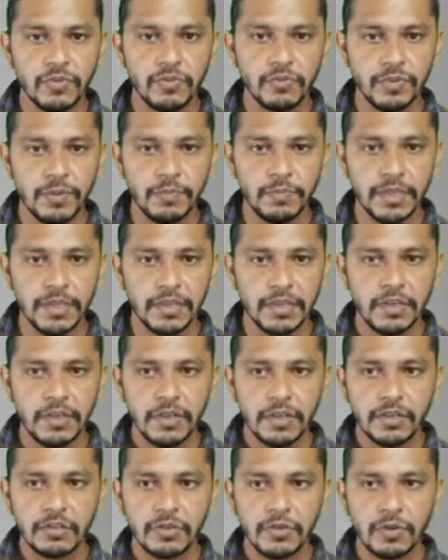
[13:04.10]
VP.
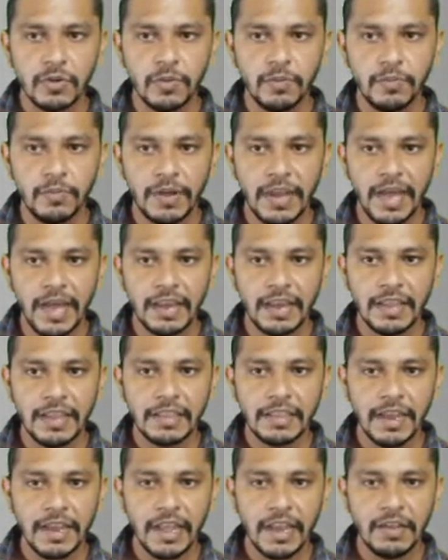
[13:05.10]
So plan
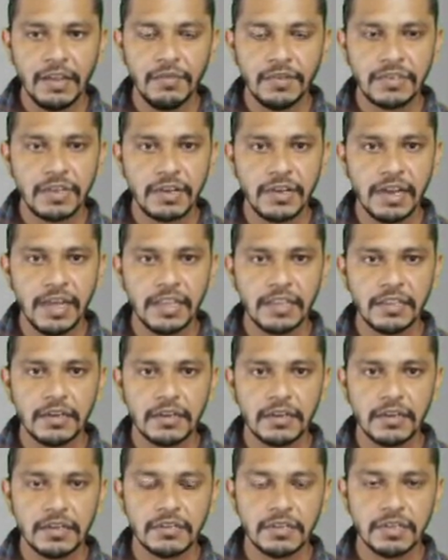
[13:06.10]
length and elevation length
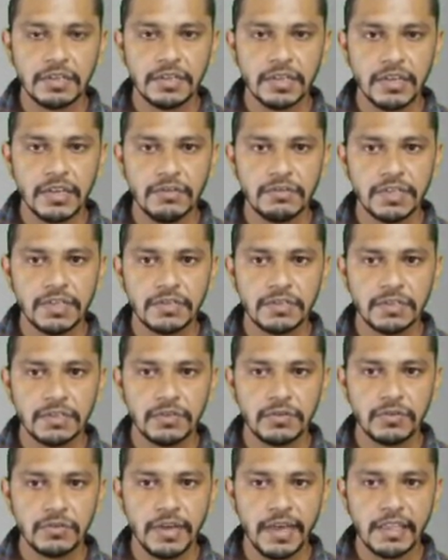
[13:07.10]
doesn't give us the
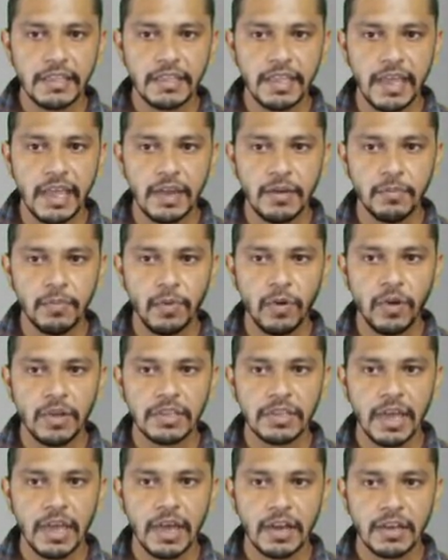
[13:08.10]
2 length, and
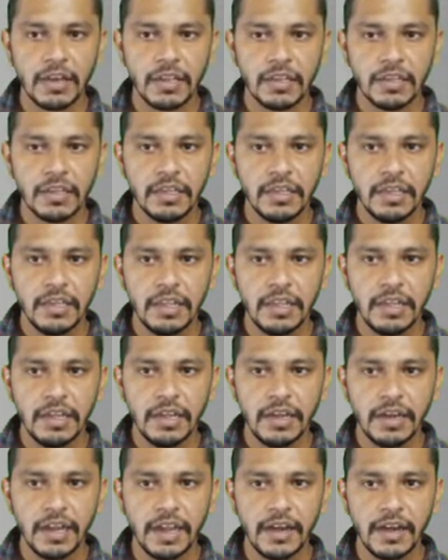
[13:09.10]
both are
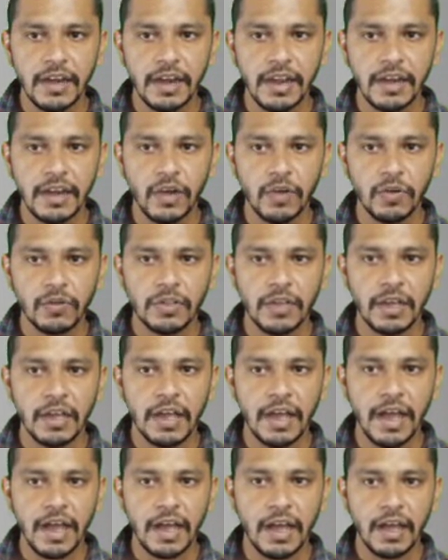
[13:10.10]
inclined. Right now the
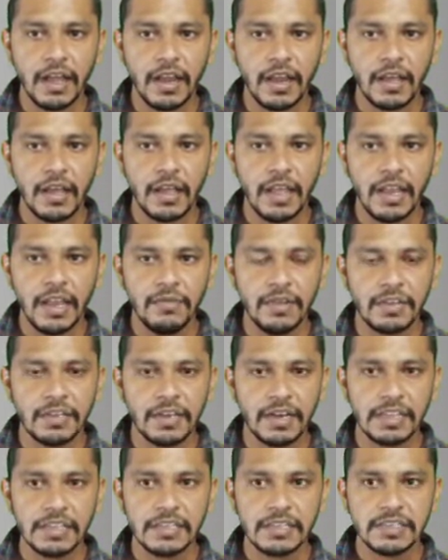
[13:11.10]

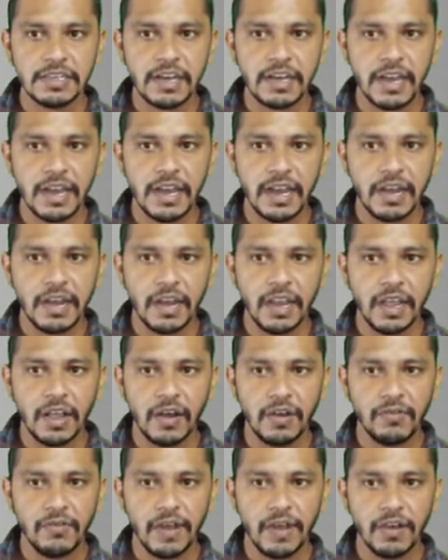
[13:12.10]
elevation length is inclined at an
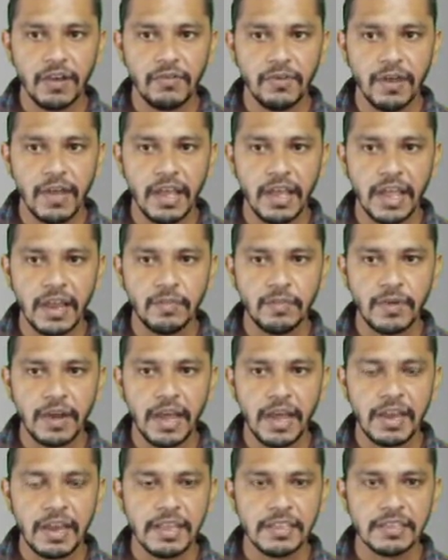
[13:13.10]
angle of alpha and
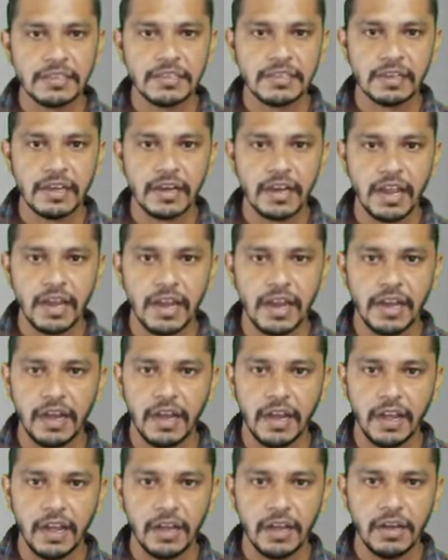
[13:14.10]
plan length is inclined at
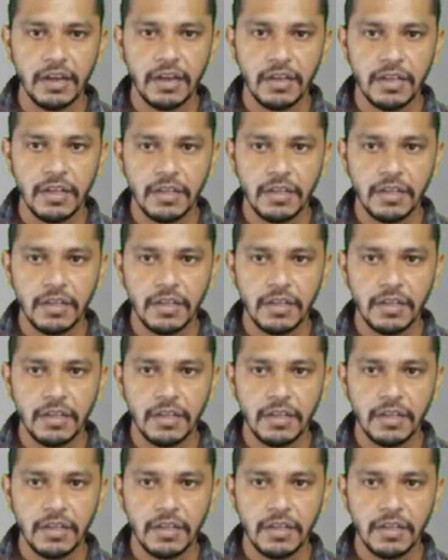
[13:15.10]
an angle